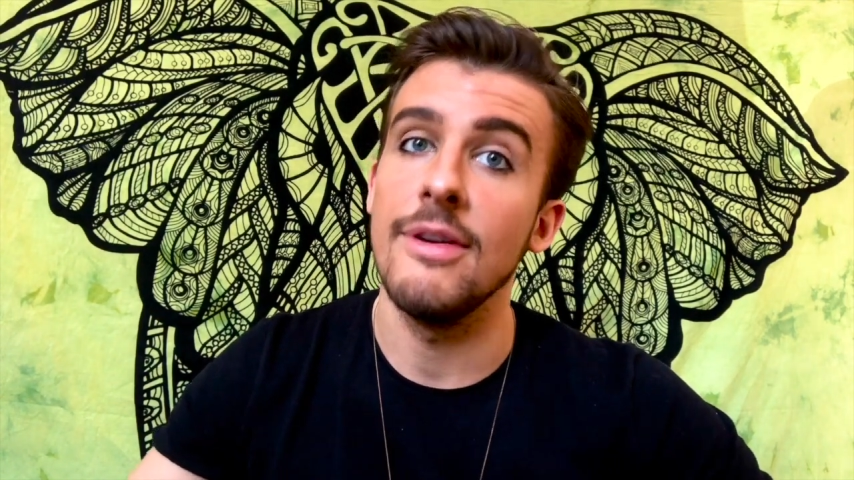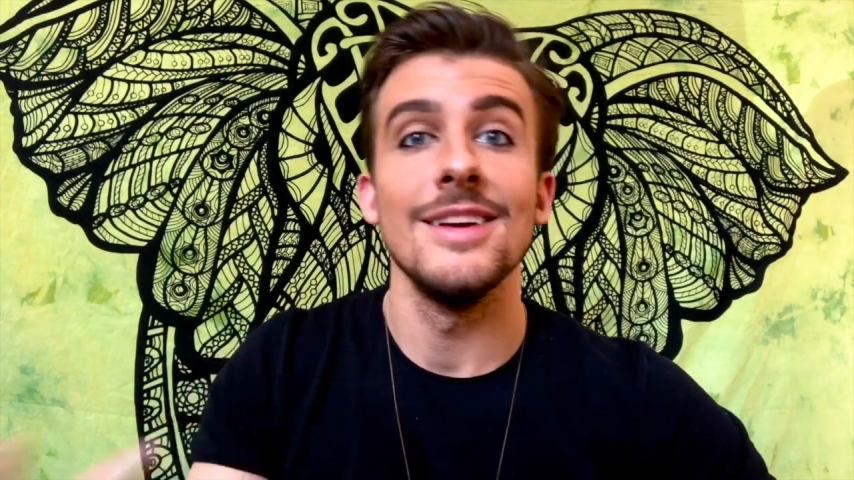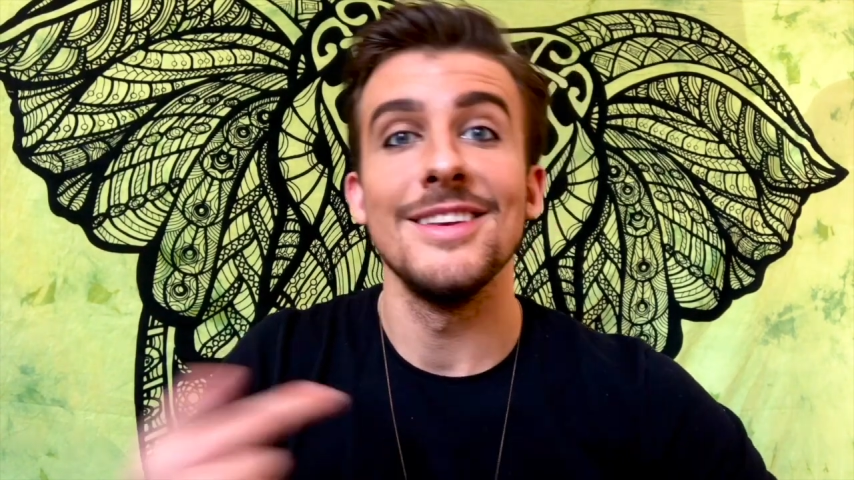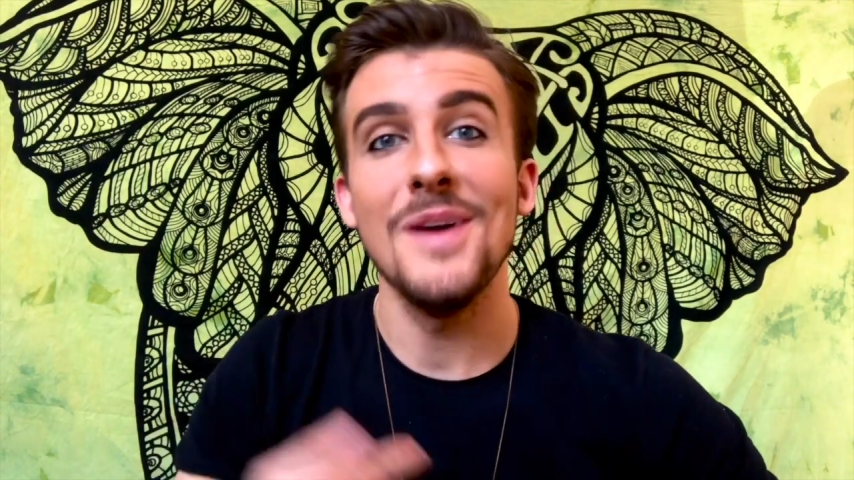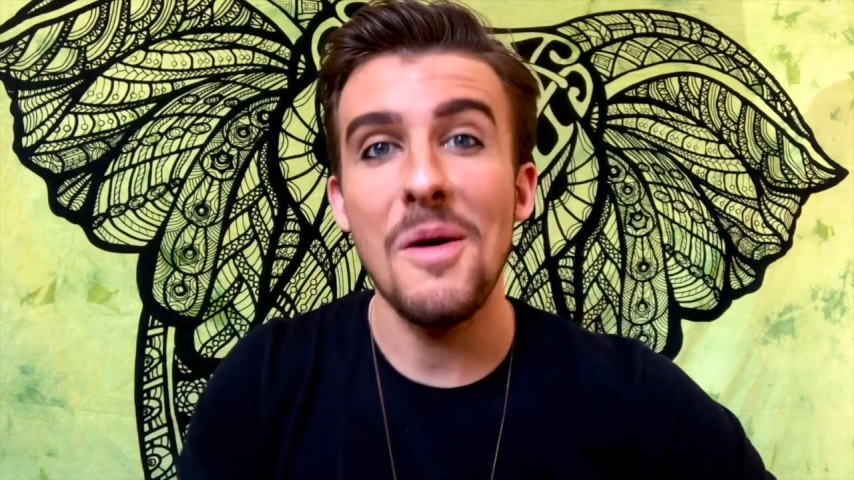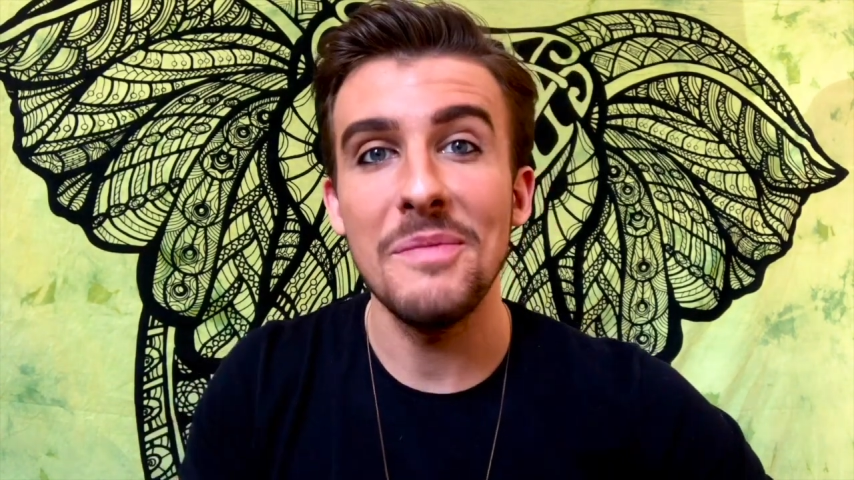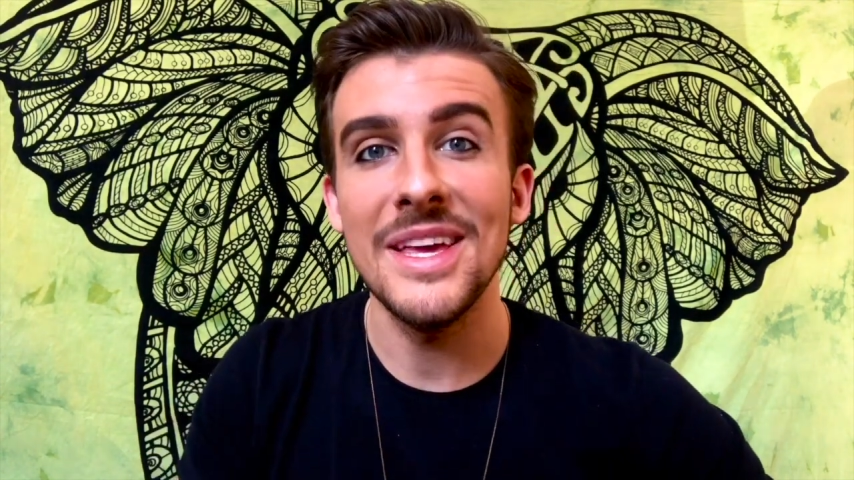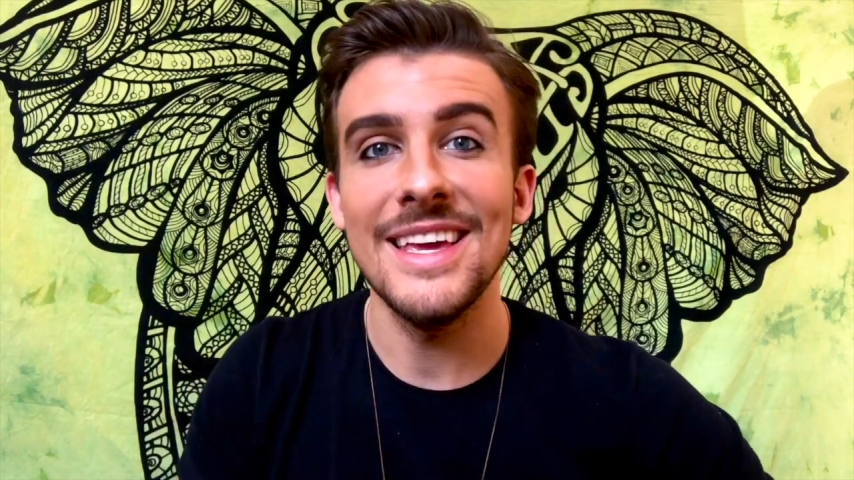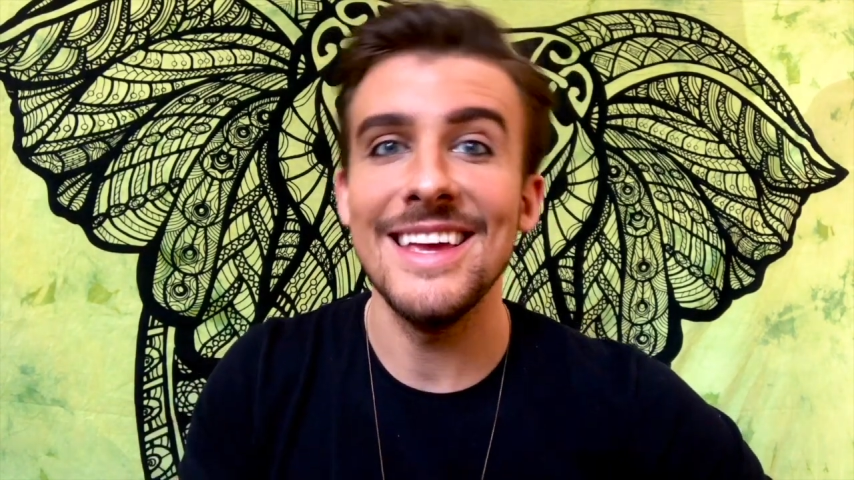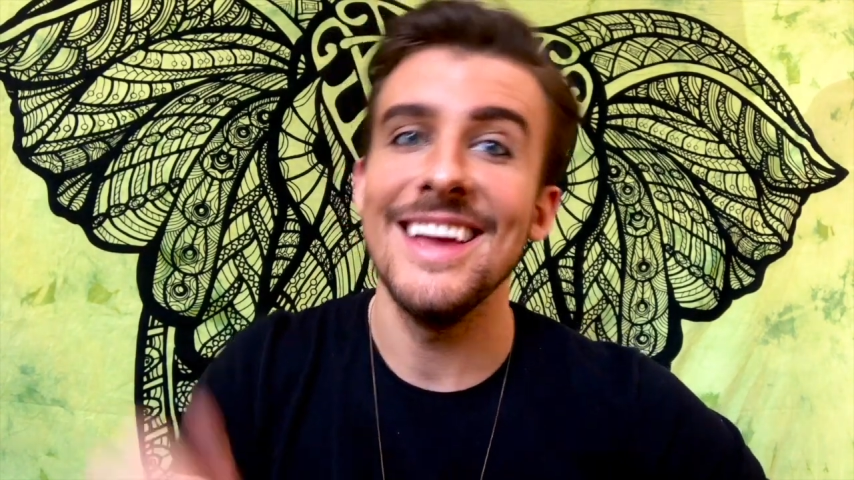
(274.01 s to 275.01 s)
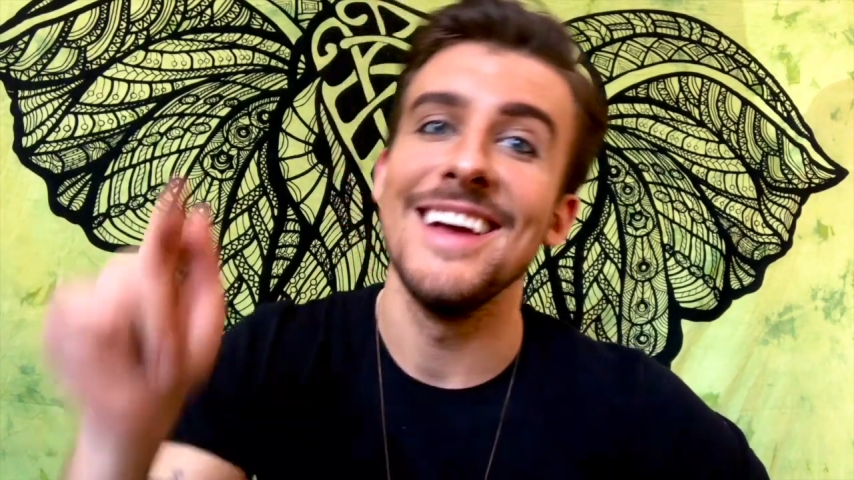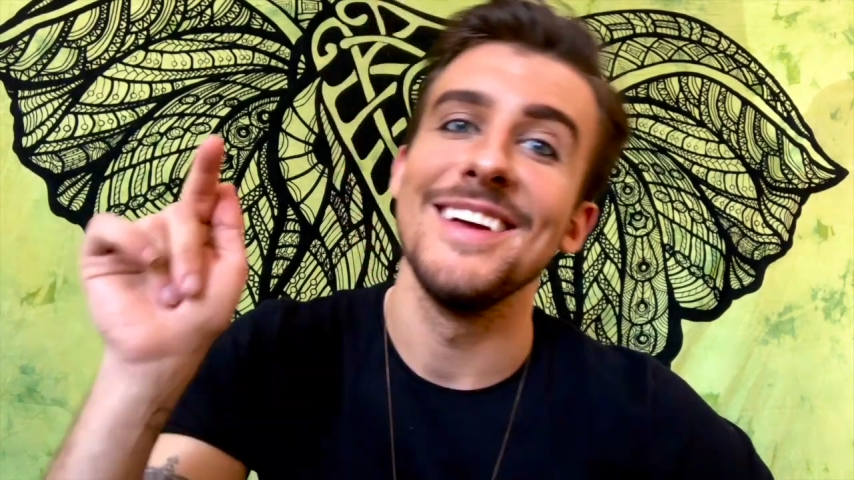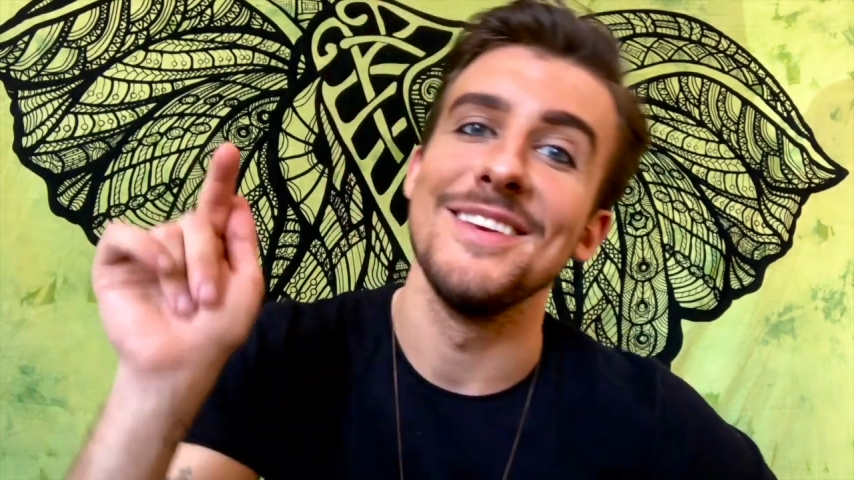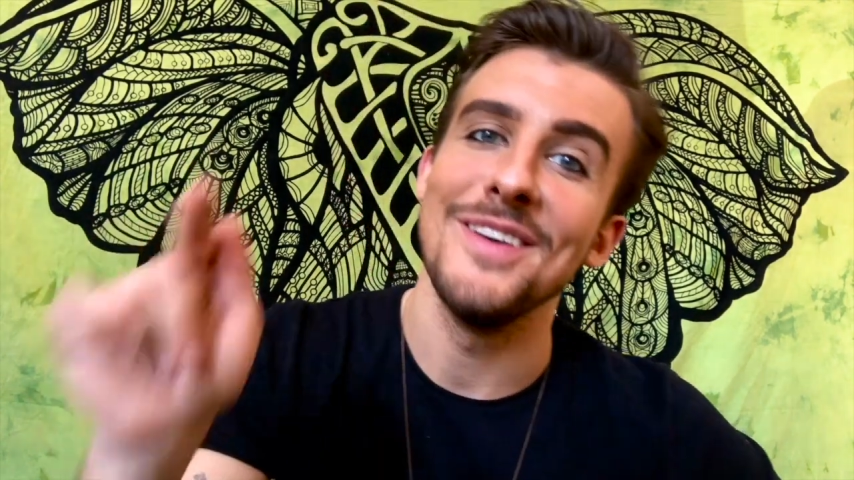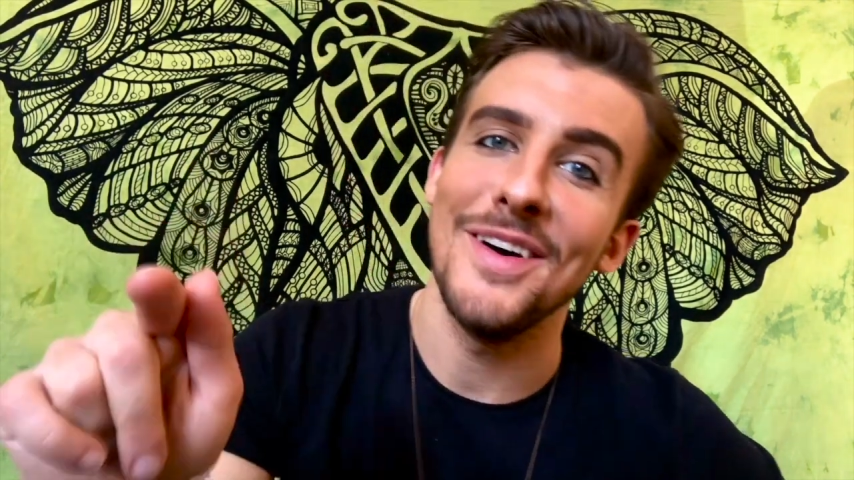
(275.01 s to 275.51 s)
Not me,
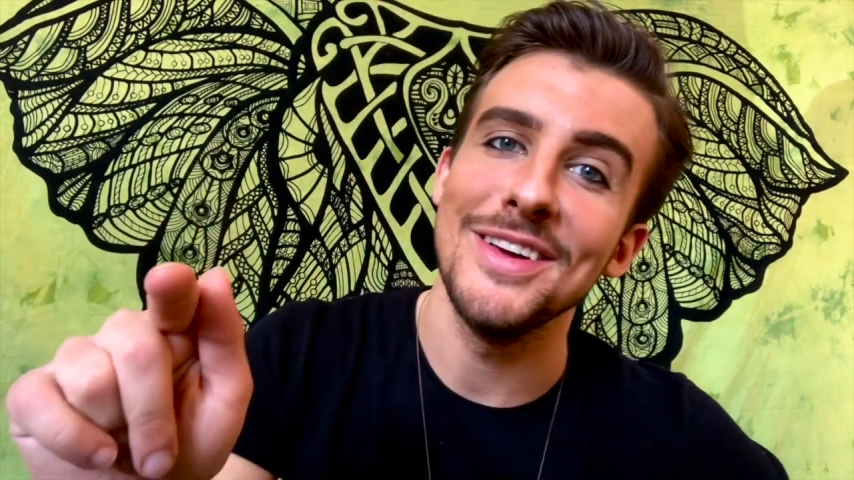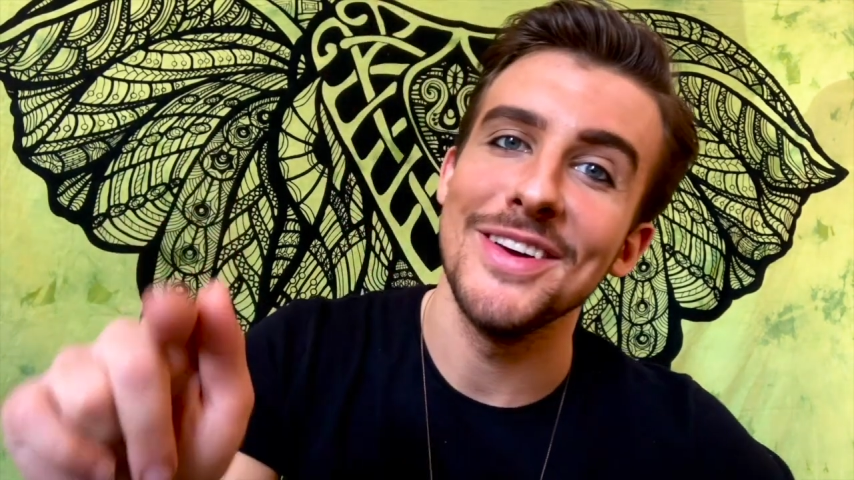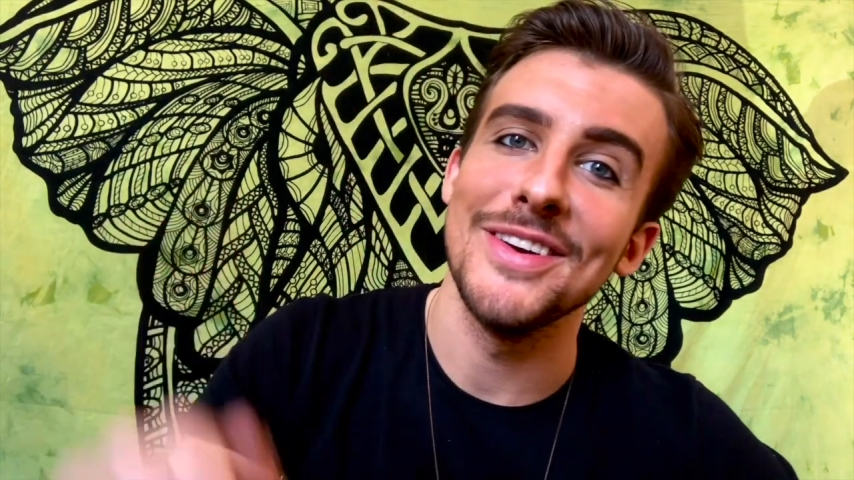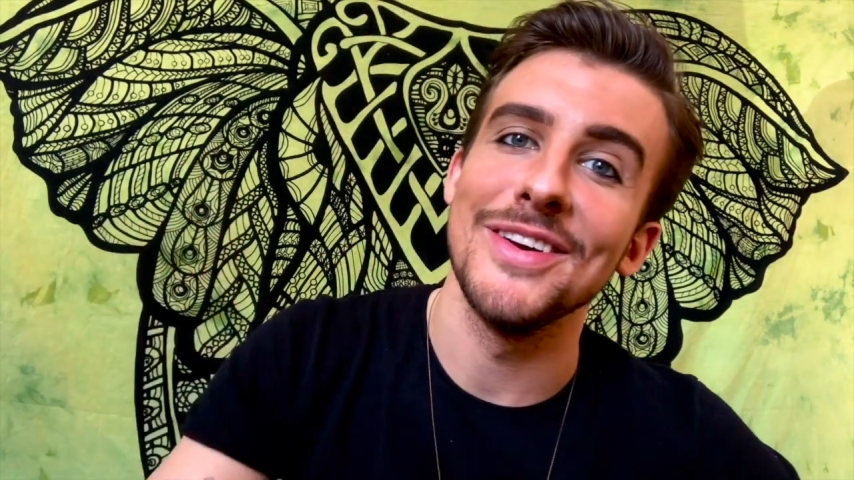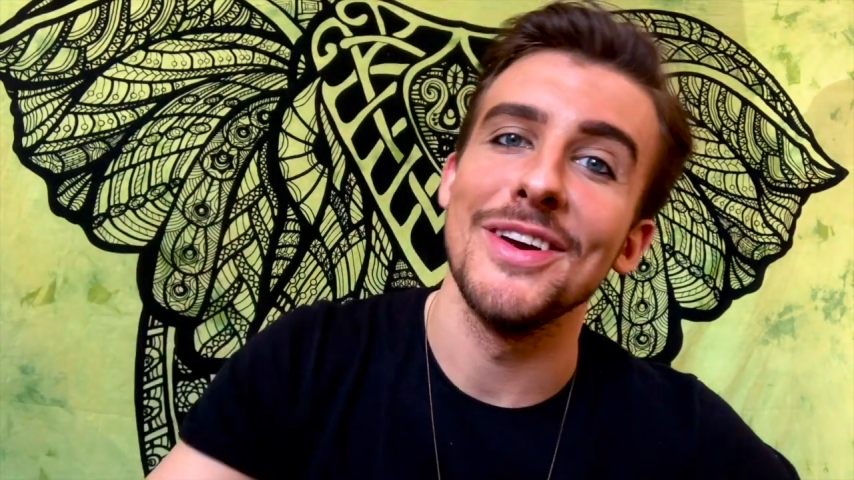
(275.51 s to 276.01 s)
not you.